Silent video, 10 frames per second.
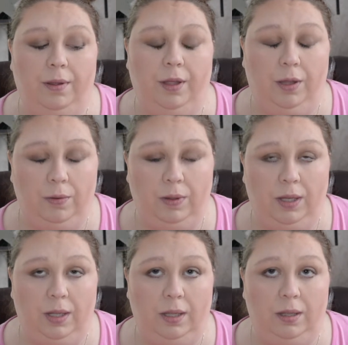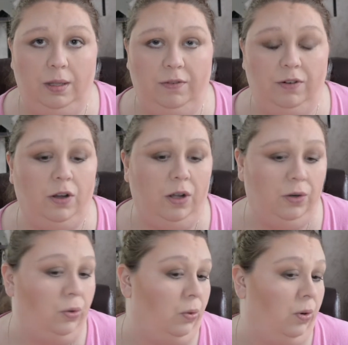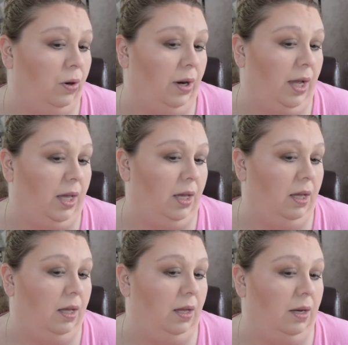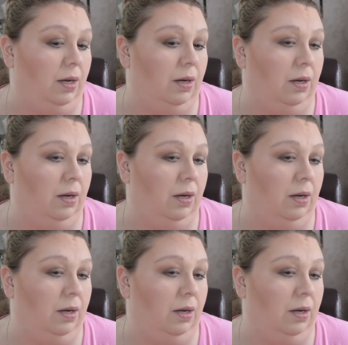Hoola for contour and